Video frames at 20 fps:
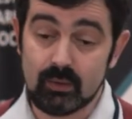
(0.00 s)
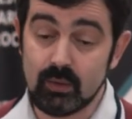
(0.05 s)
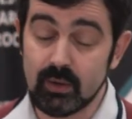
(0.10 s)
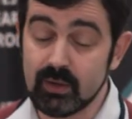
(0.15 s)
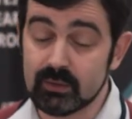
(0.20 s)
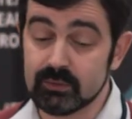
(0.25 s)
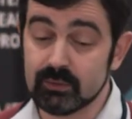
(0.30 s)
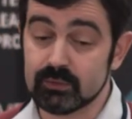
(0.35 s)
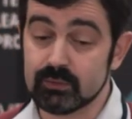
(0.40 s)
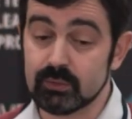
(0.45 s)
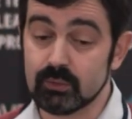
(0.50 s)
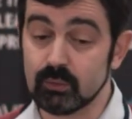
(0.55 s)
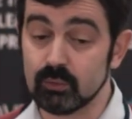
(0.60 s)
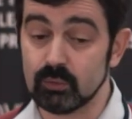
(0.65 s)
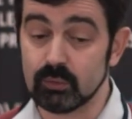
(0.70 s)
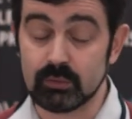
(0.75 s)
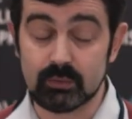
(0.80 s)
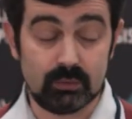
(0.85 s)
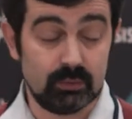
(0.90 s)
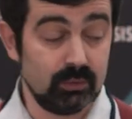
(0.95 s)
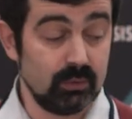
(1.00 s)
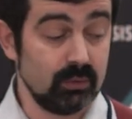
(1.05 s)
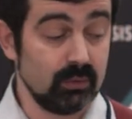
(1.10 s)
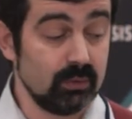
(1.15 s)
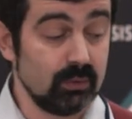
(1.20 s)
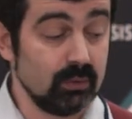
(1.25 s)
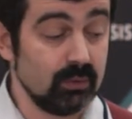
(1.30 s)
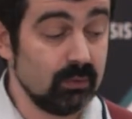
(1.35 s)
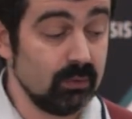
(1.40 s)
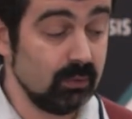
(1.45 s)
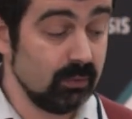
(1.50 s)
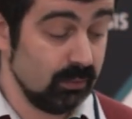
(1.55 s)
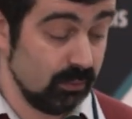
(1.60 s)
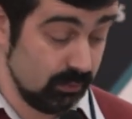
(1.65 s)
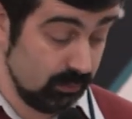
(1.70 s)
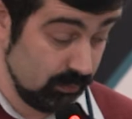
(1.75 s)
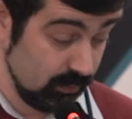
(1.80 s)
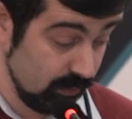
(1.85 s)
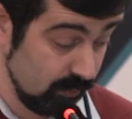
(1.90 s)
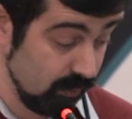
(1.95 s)
Correctness rule
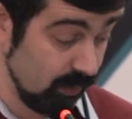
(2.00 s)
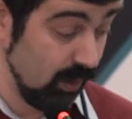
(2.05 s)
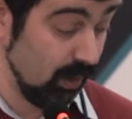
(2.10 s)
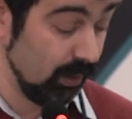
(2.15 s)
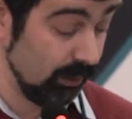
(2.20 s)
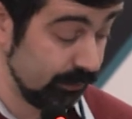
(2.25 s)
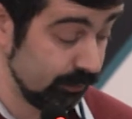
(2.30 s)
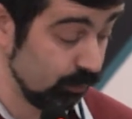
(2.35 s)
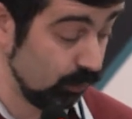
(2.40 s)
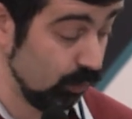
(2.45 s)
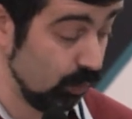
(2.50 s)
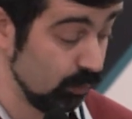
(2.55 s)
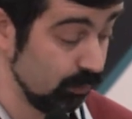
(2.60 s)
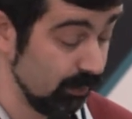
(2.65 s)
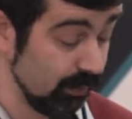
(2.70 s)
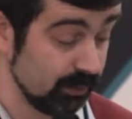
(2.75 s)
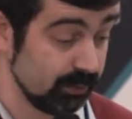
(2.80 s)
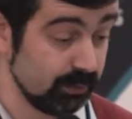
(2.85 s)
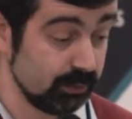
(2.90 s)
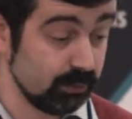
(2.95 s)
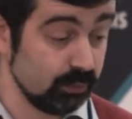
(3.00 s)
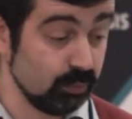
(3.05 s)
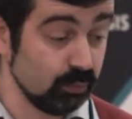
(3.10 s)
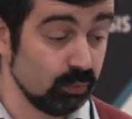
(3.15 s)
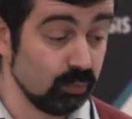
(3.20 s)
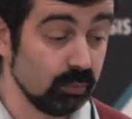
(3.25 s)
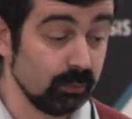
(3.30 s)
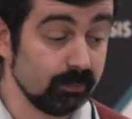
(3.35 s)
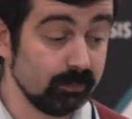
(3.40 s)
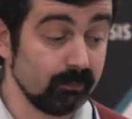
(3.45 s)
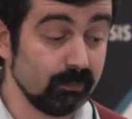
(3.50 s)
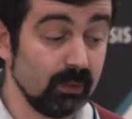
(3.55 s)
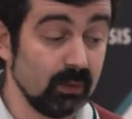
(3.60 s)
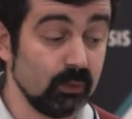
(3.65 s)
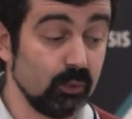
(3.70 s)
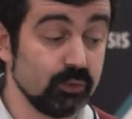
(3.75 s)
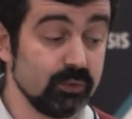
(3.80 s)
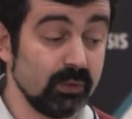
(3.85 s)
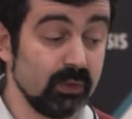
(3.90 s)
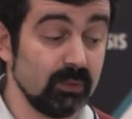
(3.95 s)
also converts to
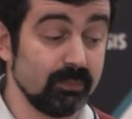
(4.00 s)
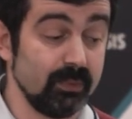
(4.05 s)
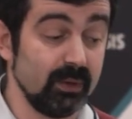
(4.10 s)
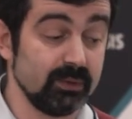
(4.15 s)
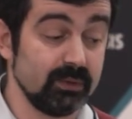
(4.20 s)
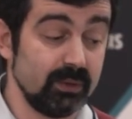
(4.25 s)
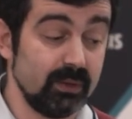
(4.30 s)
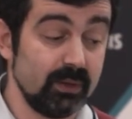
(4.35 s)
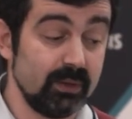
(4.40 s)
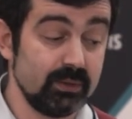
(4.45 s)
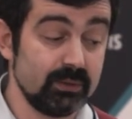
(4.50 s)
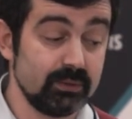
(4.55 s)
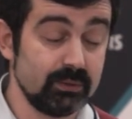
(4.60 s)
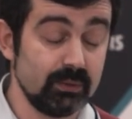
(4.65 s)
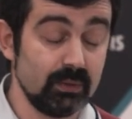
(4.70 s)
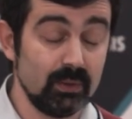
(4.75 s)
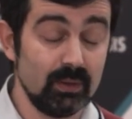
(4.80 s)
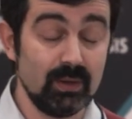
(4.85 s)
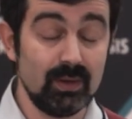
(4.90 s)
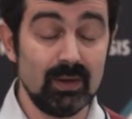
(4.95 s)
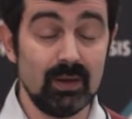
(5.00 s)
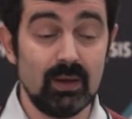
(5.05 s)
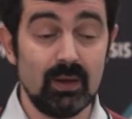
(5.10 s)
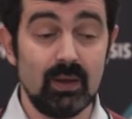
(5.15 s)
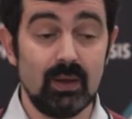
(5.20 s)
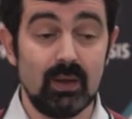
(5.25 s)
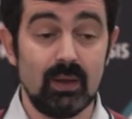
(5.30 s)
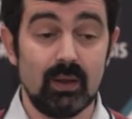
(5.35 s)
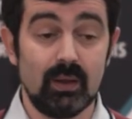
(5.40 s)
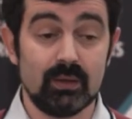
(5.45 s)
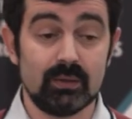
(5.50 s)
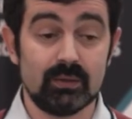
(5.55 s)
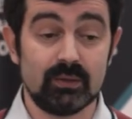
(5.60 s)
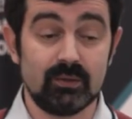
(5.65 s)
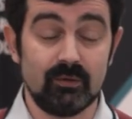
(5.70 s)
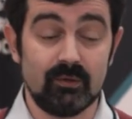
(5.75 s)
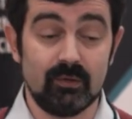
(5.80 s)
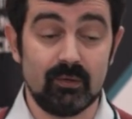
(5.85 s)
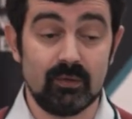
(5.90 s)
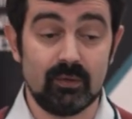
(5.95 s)
logical predicates, and
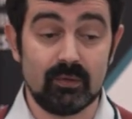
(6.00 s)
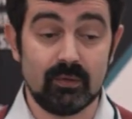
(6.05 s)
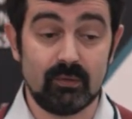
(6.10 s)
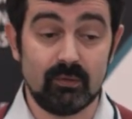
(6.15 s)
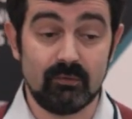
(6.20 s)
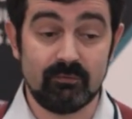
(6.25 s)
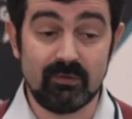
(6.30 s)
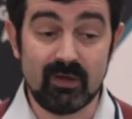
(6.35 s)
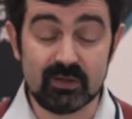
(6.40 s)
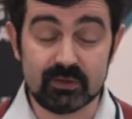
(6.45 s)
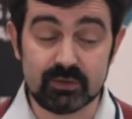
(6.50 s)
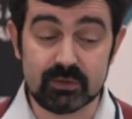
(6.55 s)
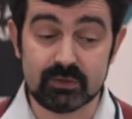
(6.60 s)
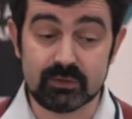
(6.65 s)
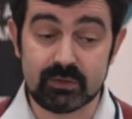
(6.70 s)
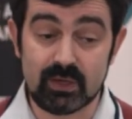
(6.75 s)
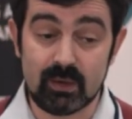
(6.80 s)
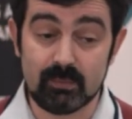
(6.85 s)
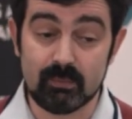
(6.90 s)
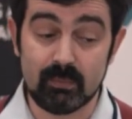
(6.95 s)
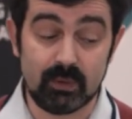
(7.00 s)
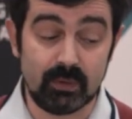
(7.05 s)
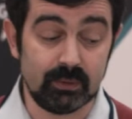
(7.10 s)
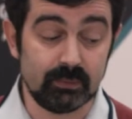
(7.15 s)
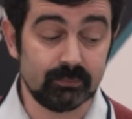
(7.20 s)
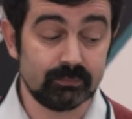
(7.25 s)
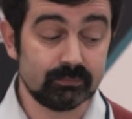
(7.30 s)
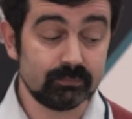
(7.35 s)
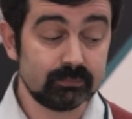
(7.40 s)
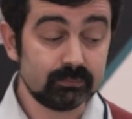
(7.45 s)
function summary